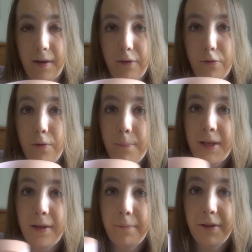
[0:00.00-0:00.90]

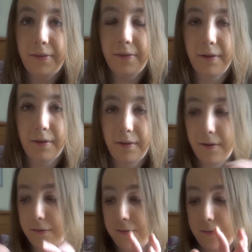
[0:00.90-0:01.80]
normally with
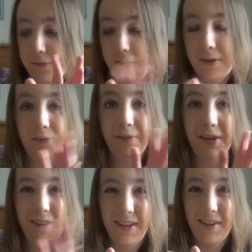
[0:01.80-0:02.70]
scents
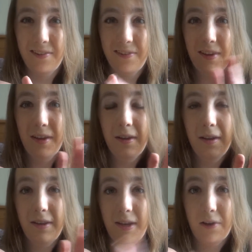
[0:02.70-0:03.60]
like this,
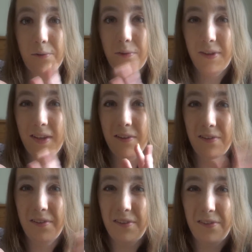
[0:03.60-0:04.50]
the actual thing
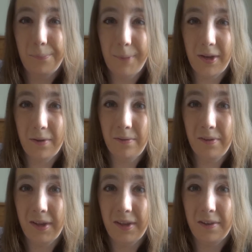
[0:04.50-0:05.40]
doesn't smell
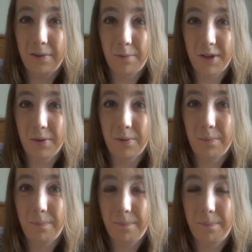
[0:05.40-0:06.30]
like the
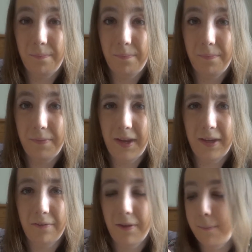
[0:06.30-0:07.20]
real thing,
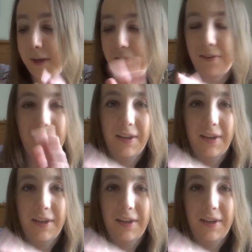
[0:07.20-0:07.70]
if that makes sense.